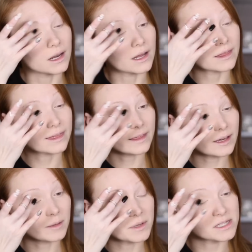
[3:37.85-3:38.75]
And I
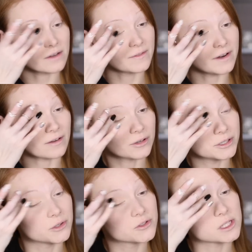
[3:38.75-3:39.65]
think because I've never
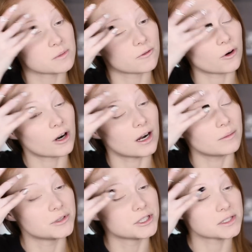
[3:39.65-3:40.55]
used this before,
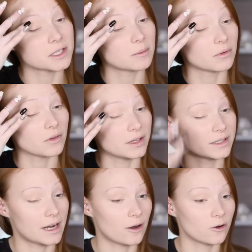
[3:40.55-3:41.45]
I'm just gonna
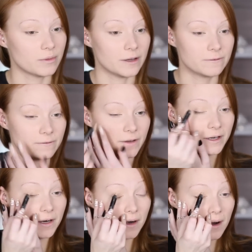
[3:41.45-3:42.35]
blend it out with my
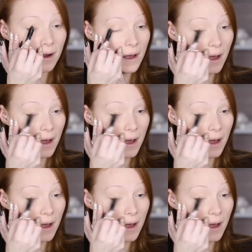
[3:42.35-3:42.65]
finger.